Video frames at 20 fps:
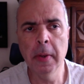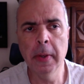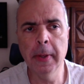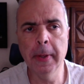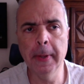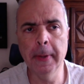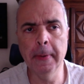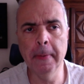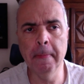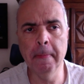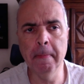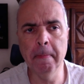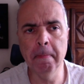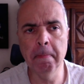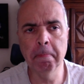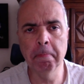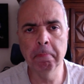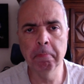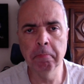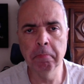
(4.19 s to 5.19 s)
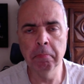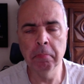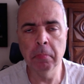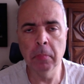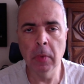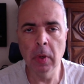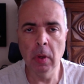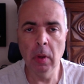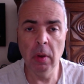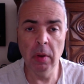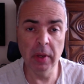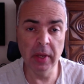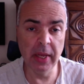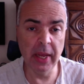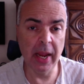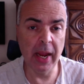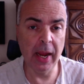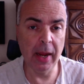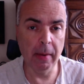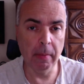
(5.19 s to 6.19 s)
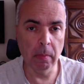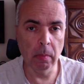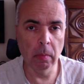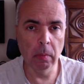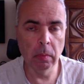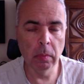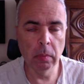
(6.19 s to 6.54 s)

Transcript: um, a game.